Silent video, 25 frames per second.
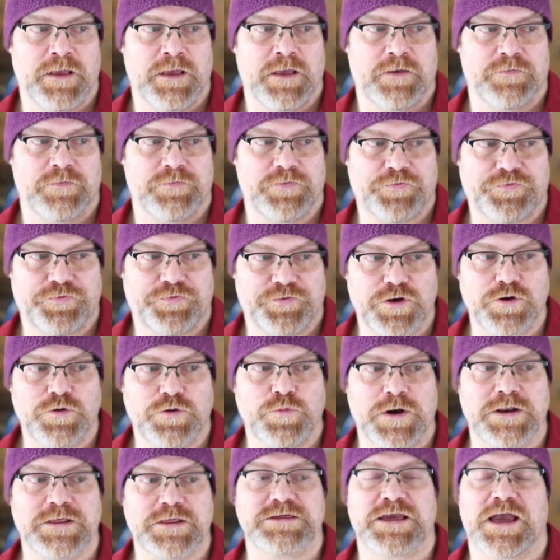The third
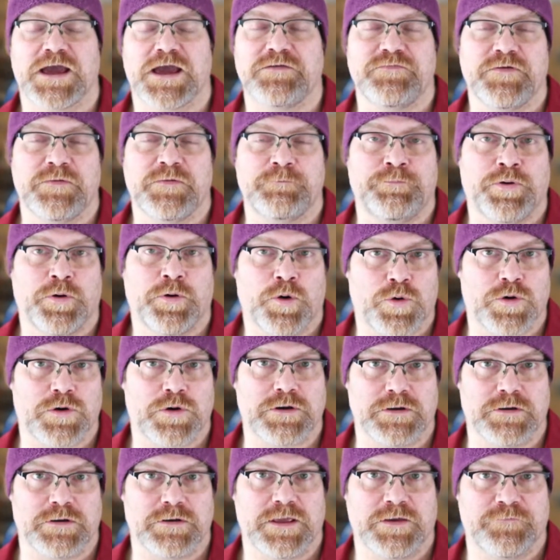one is kind of
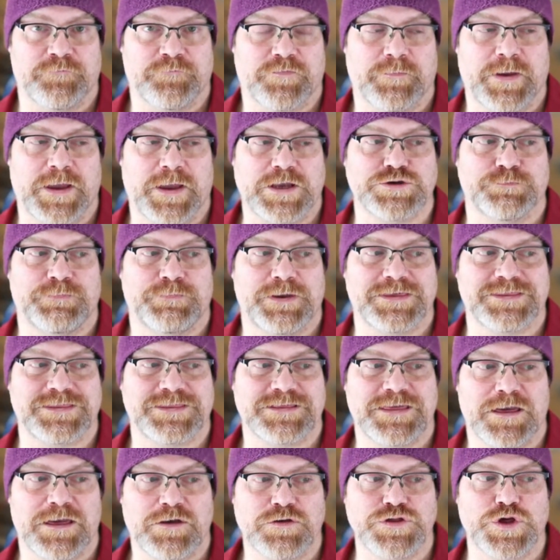important information, because
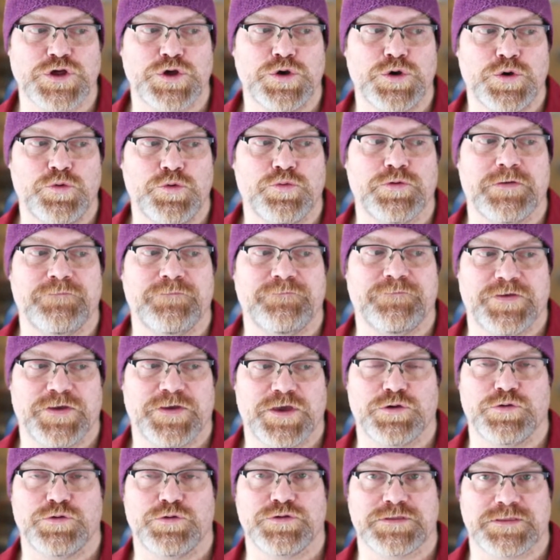it tells you who
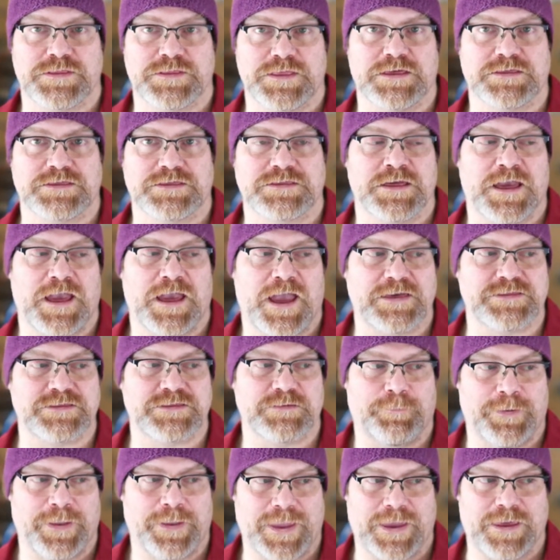reviews this as
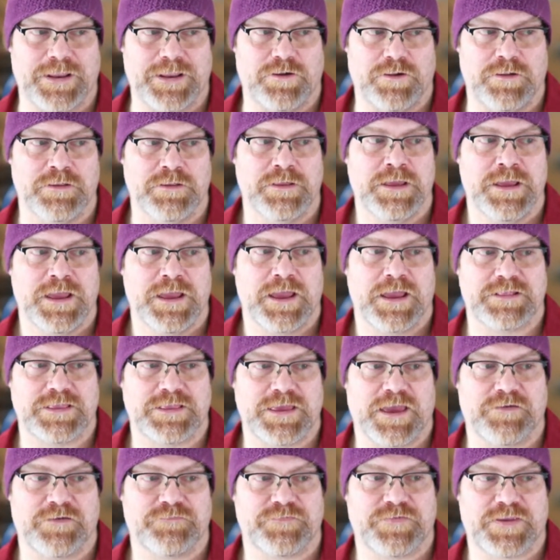a panel at
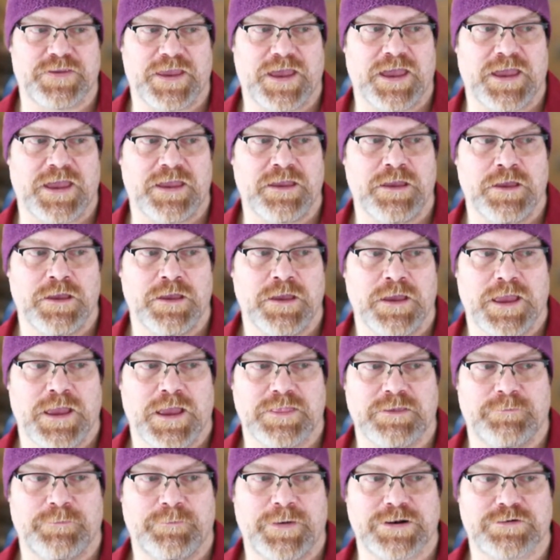the FDA
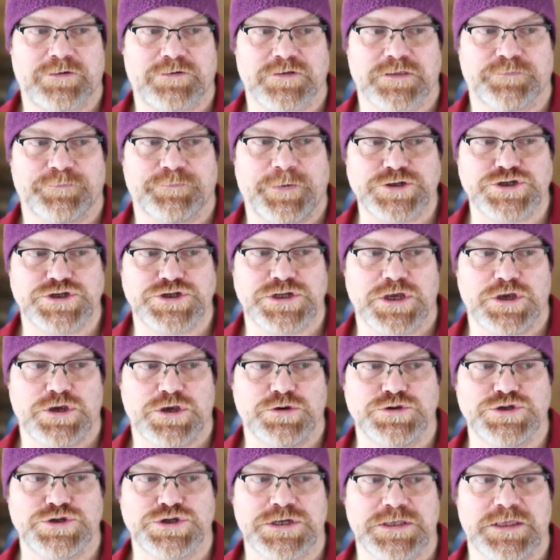and the medical specialty.
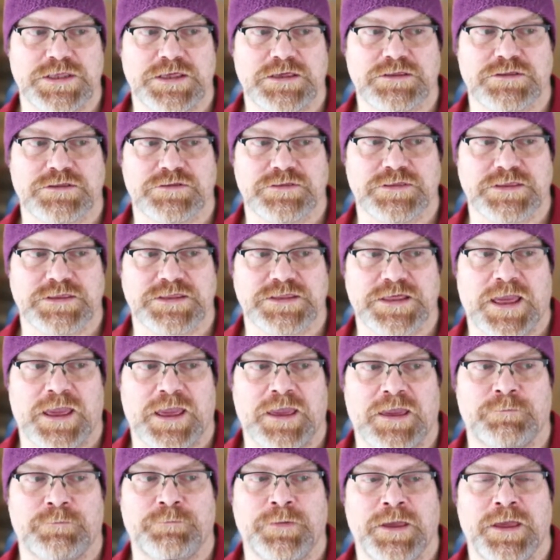Usually these are the
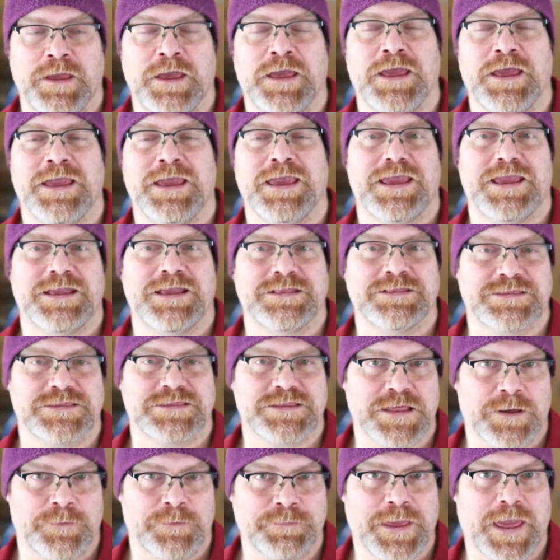same. In
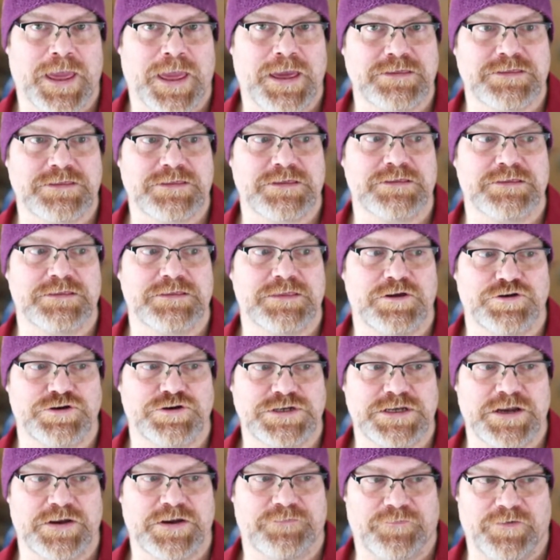some cases, they're
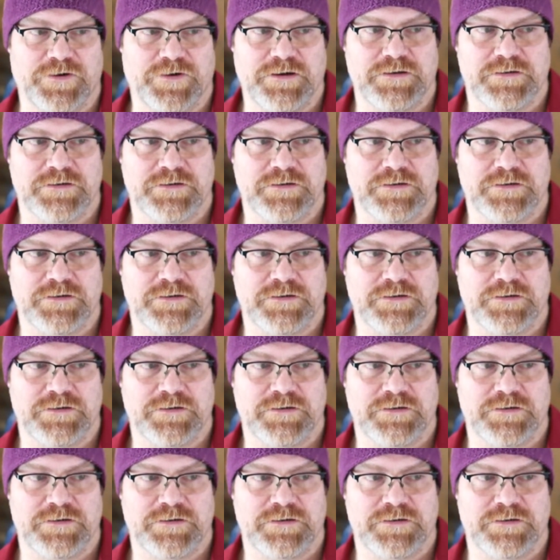different.